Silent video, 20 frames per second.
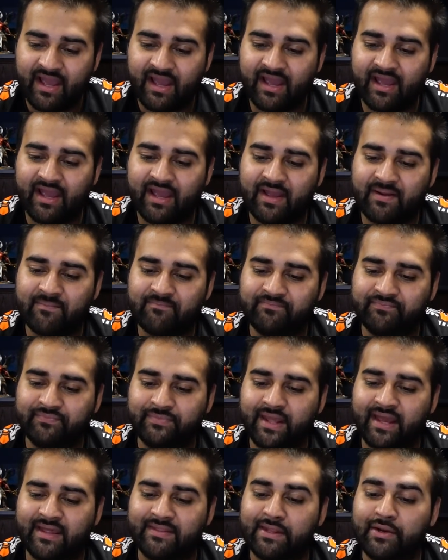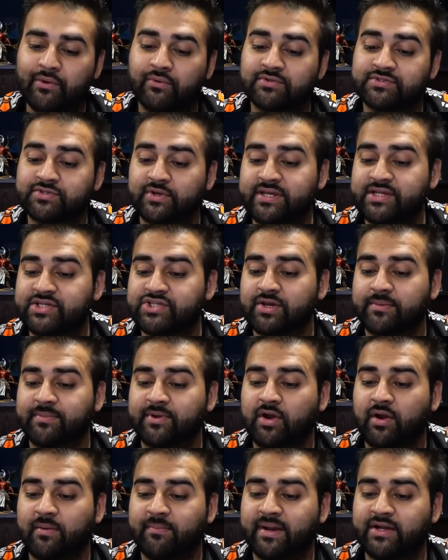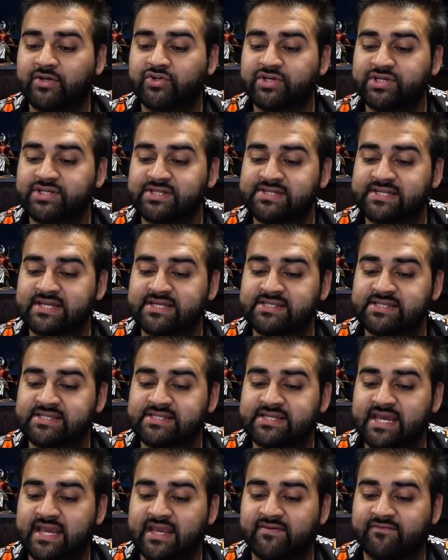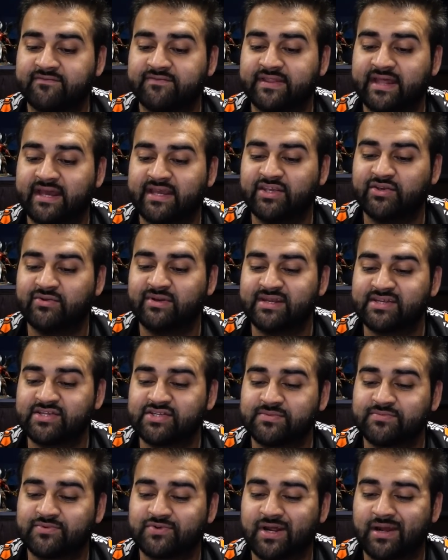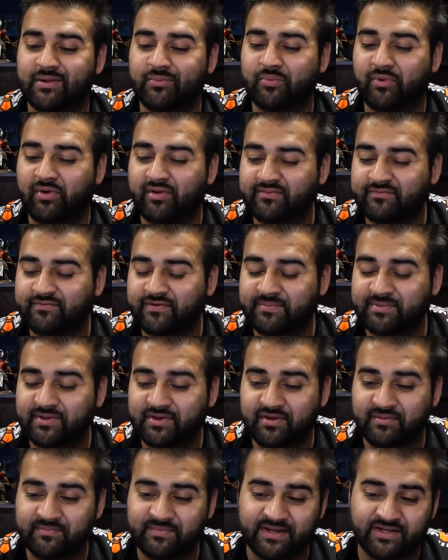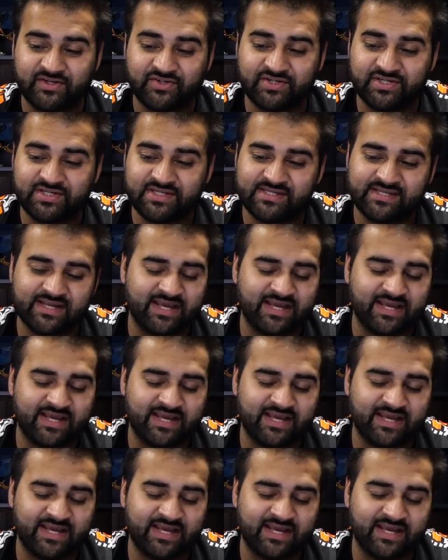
And then also, each time a combat attrition test is taken for that unit, subtract 1 from the combat attrition